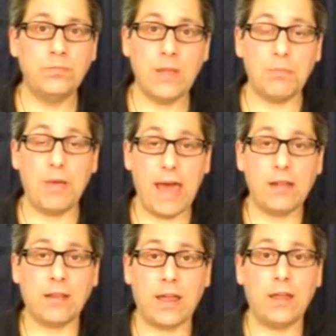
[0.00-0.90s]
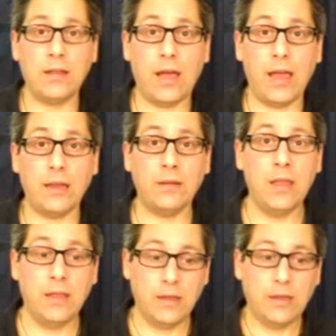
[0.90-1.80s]
not battling. I
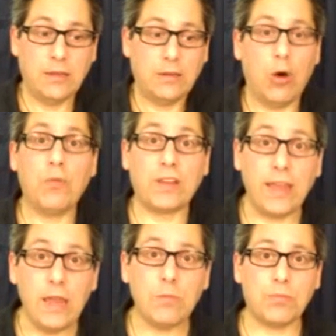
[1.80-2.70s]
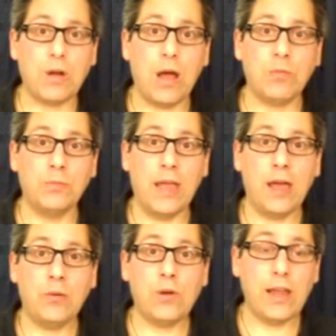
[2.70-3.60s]
overcame a problem
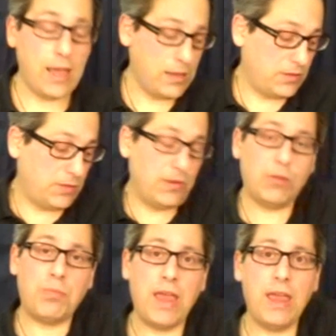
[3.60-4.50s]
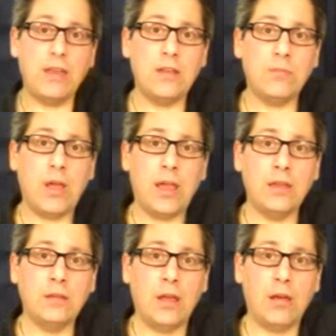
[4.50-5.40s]
now where I had severe pain in
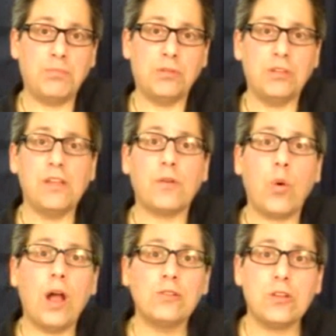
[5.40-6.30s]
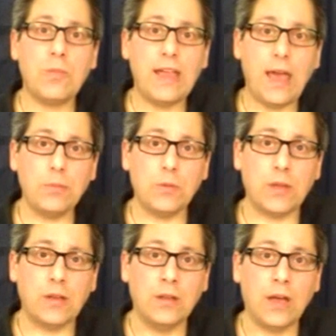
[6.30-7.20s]
my upper left quadrant of my
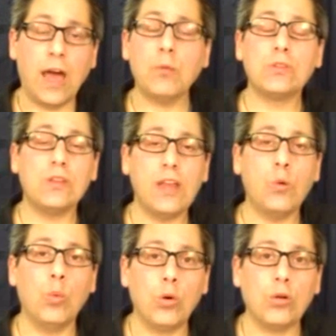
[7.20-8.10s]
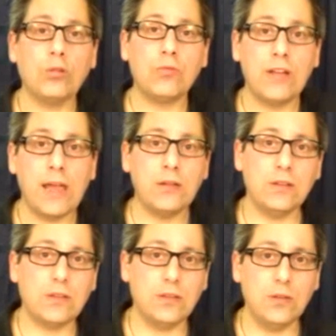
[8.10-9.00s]
abdomen. I was in a world-renowned
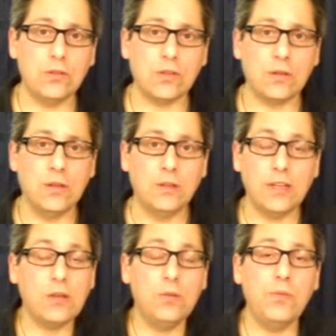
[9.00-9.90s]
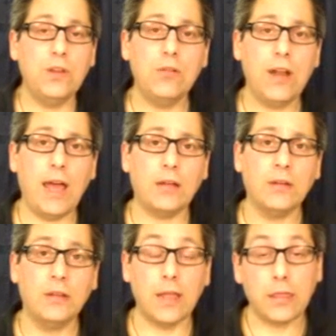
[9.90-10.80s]
institution. They couldn't figure it out.
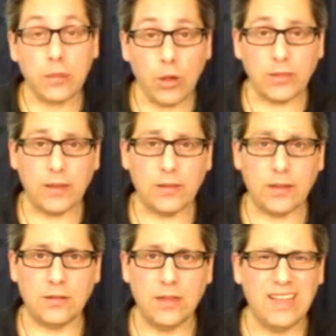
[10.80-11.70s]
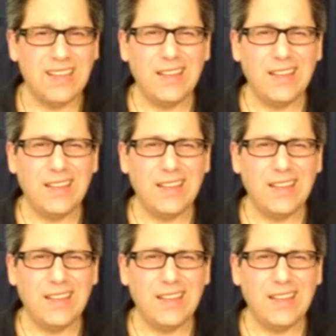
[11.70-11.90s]
They thought they did.